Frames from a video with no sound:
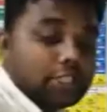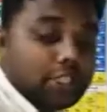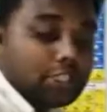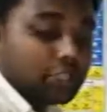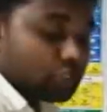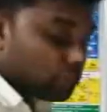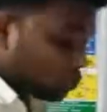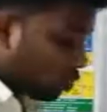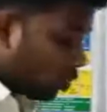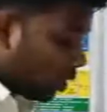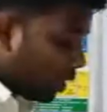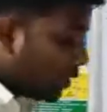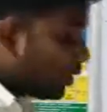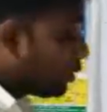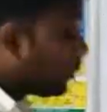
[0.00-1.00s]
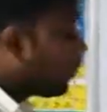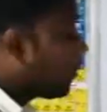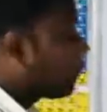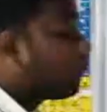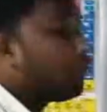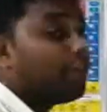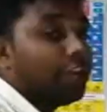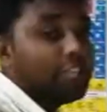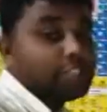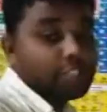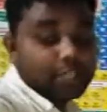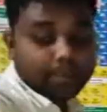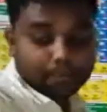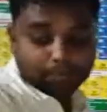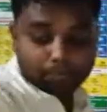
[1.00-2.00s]
This is called
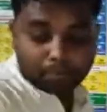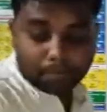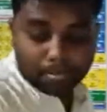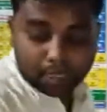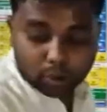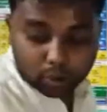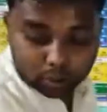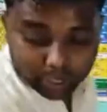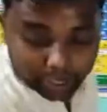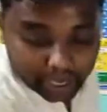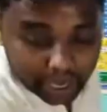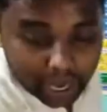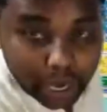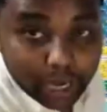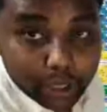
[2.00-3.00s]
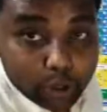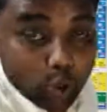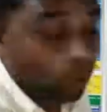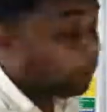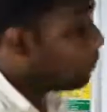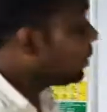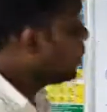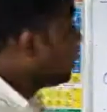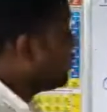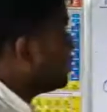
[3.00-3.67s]
freezing. Okay, I hope